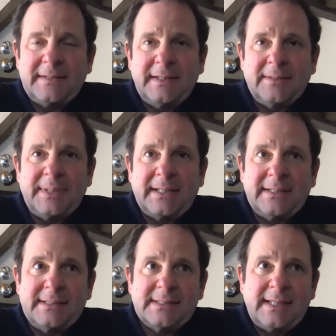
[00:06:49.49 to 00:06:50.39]
think about
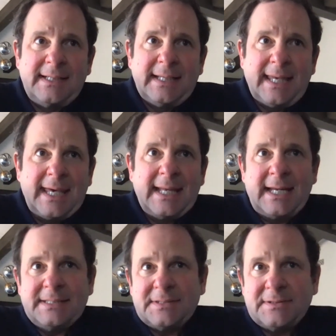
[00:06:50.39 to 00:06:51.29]
is, can
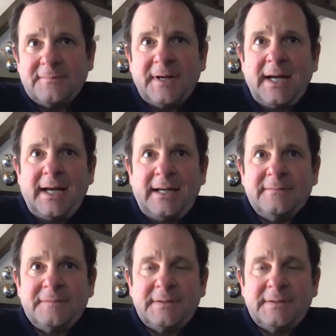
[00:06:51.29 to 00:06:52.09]
I survive